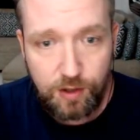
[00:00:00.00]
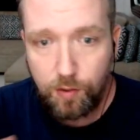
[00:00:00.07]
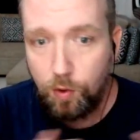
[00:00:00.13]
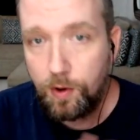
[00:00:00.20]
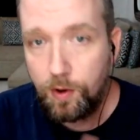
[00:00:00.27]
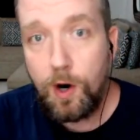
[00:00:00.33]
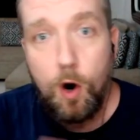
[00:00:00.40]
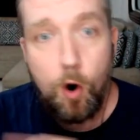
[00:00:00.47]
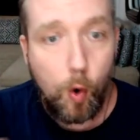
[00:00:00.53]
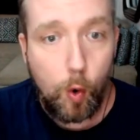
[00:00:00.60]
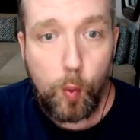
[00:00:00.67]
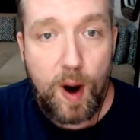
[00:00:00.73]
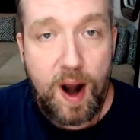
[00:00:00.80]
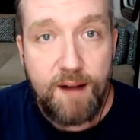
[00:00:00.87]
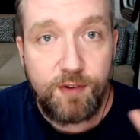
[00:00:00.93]
or, or
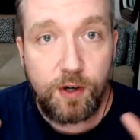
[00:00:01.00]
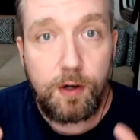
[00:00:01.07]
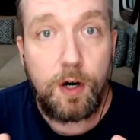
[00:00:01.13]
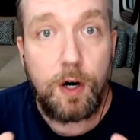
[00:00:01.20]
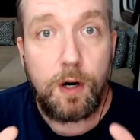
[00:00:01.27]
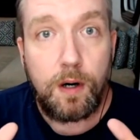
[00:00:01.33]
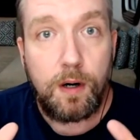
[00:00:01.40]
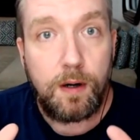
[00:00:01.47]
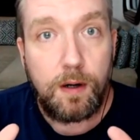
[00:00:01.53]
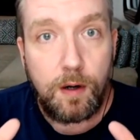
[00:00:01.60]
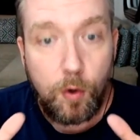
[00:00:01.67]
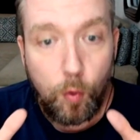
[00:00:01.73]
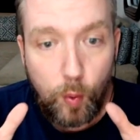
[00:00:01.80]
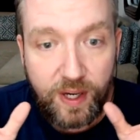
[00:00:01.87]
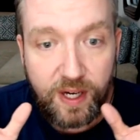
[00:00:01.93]
wherever,
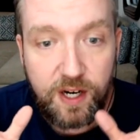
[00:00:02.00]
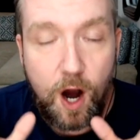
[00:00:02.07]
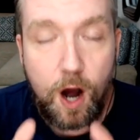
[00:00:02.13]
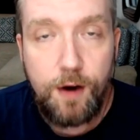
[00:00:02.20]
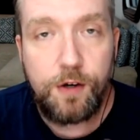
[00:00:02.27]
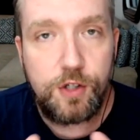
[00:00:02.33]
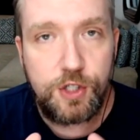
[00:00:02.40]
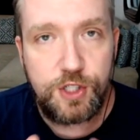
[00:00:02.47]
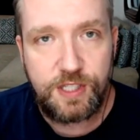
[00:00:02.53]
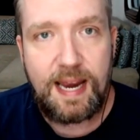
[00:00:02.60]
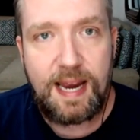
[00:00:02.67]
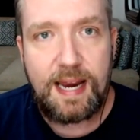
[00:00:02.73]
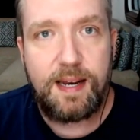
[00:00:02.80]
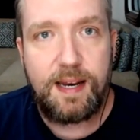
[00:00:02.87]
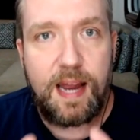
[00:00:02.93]
we can
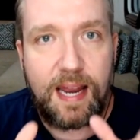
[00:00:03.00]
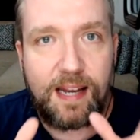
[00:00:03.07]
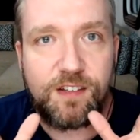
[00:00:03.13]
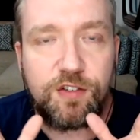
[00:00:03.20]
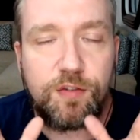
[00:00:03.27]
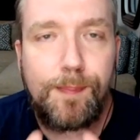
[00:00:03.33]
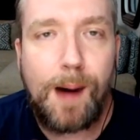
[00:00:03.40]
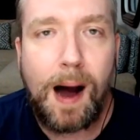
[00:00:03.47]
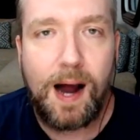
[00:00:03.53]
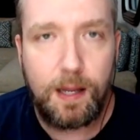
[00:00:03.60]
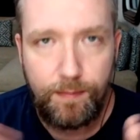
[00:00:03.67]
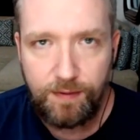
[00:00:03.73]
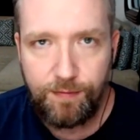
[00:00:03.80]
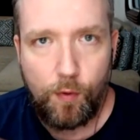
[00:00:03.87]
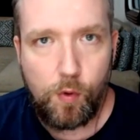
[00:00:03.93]
understand and spot
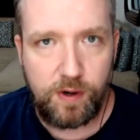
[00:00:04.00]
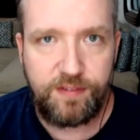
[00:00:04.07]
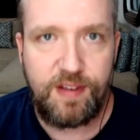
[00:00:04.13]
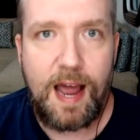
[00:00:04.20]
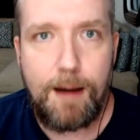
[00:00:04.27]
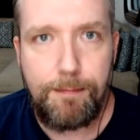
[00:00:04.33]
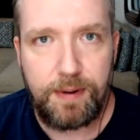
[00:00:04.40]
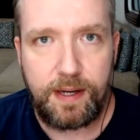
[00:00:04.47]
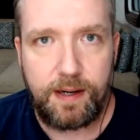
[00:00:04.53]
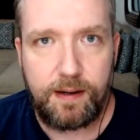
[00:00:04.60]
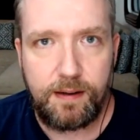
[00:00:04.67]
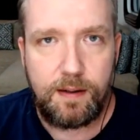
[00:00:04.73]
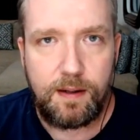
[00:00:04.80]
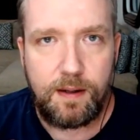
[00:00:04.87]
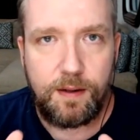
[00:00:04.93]
it before it's happening.
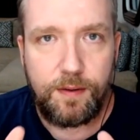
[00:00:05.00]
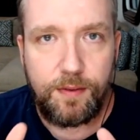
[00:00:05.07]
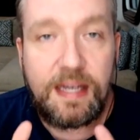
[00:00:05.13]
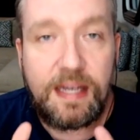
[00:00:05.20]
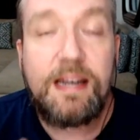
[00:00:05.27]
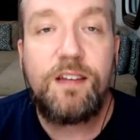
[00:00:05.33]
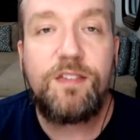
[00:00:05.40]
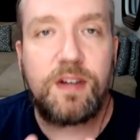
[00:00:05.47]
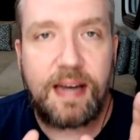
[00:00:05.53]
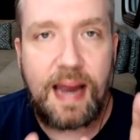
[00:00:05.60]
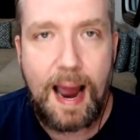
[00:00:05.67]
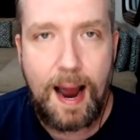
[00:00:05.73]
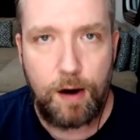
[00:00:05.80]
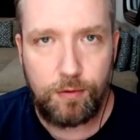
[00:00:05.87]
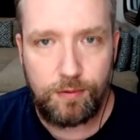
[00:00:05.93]
These
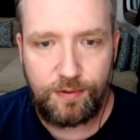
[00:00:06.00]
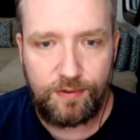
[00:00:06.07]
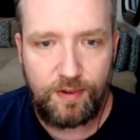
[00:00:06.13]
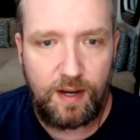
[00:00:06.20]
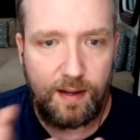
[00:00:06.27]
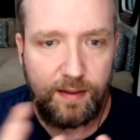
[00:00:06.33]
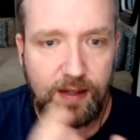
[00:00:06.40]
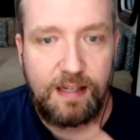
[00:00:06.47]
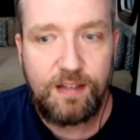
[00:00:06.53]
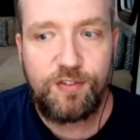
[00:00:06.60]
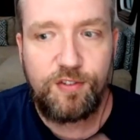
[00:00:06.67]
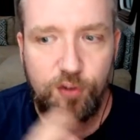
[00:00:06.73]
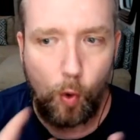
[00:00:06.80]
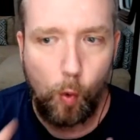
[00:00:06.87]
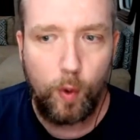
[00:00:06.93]
accounts and these
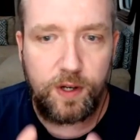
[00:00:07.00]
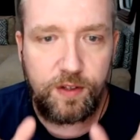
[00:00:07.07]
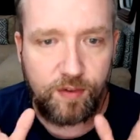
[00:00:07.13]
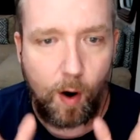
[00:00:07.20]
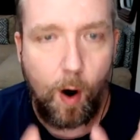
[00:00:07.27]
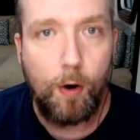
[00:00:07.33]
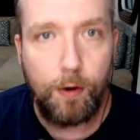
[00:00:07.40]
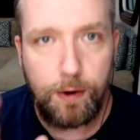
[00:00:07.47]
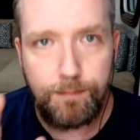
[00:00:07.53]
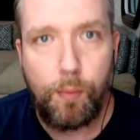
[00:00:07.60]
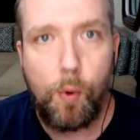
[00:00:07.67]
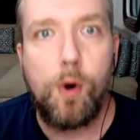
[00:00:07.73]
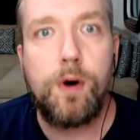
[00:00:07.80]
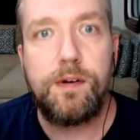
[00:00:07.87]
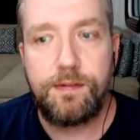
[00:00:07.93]
stories are
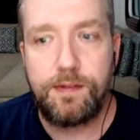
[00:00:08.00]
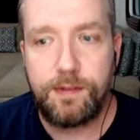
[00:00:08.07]
important.